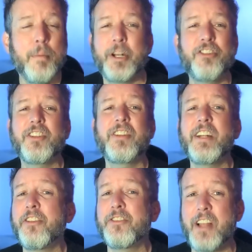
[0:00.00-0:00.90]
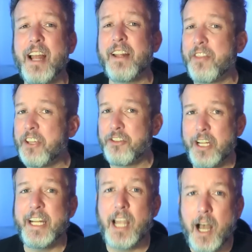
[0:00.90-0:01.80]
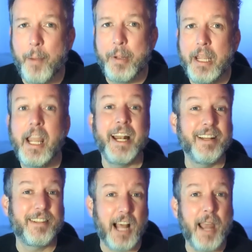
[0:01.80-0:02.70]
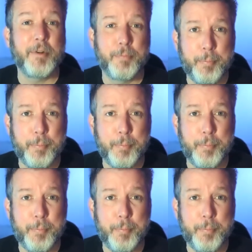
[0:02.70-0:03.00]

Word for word: but it's just another sign that things are heating up and it's time to